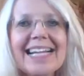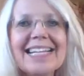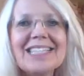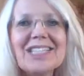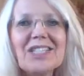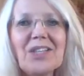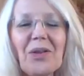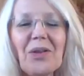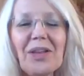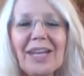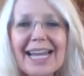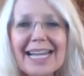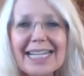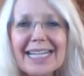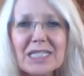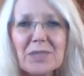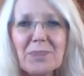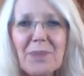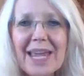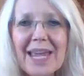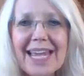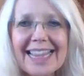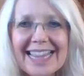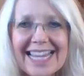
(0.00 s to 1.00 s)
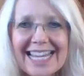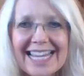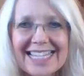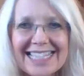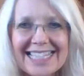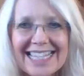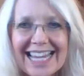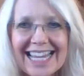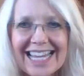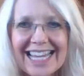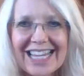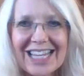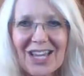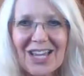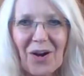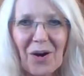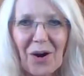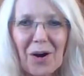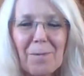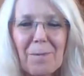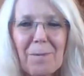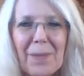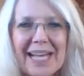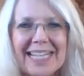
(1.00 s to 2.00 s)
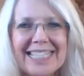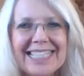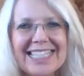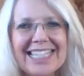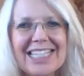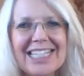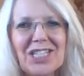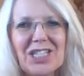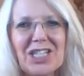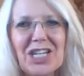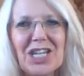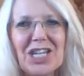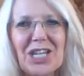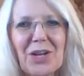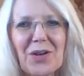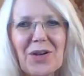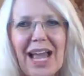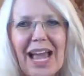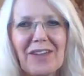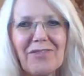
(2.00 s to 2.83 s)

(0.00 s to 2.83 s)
So let's make this your best teaching year